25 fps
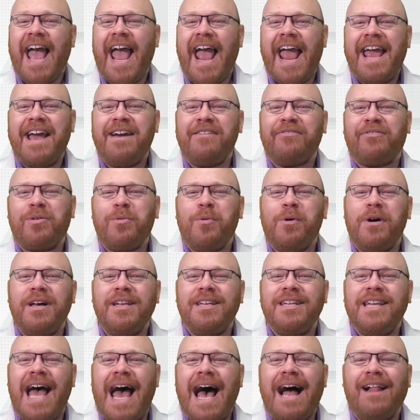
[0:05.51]
Hey
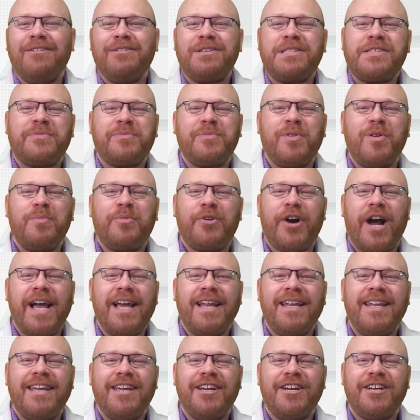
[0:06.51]
everyone, Alex from
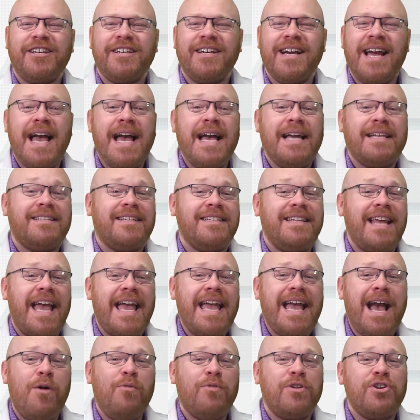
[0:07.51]
O'Brien here.
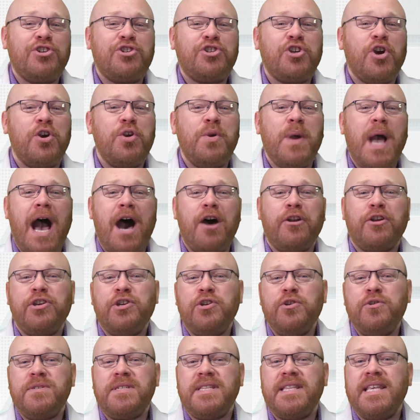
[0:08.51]
Today I wanna to show you how to
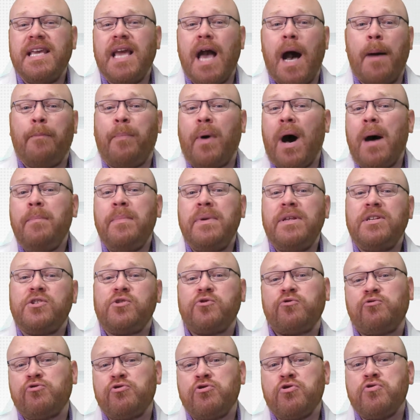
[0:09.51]
use the abutment
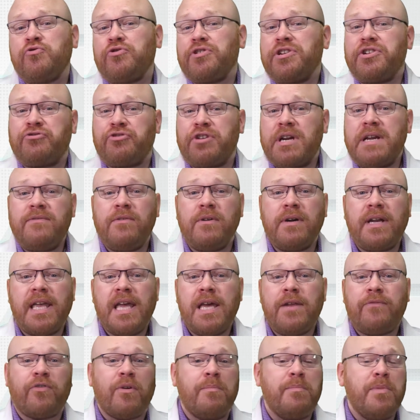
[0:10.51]
screw retrieval
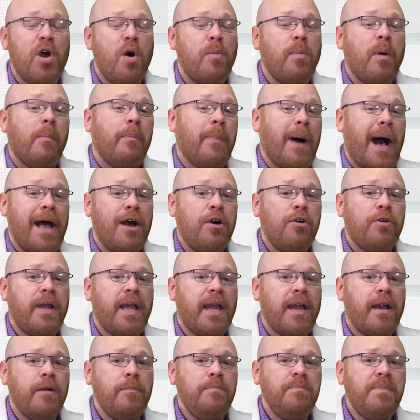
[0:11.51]
kit from Nobel
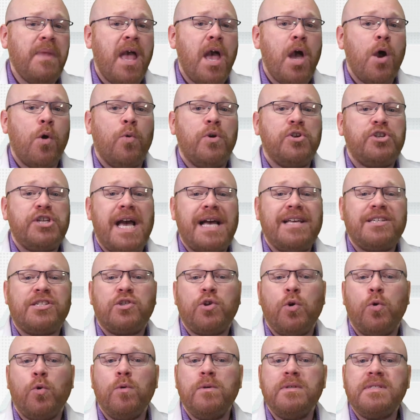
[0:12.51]
Biocare, which has
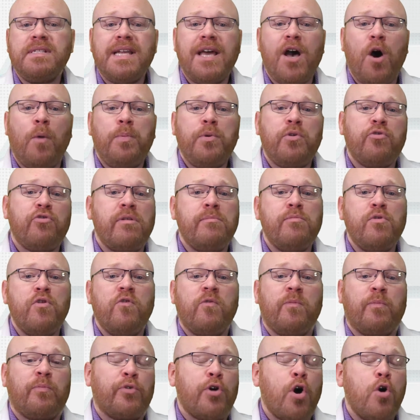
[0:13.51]
tools to help you
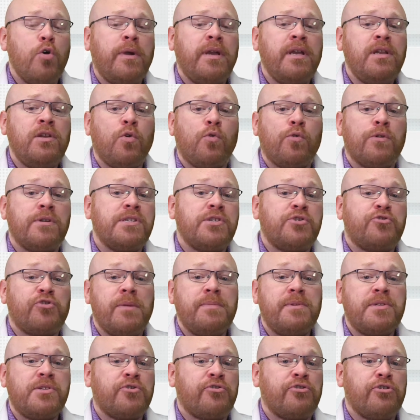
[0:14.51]
remove broken or
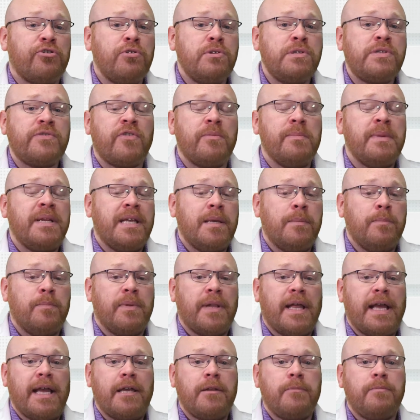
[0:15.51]
stripped screws from an
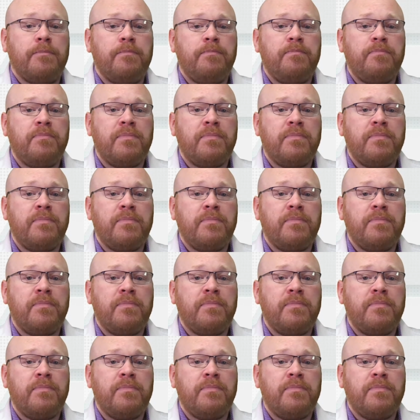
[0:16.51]
implant.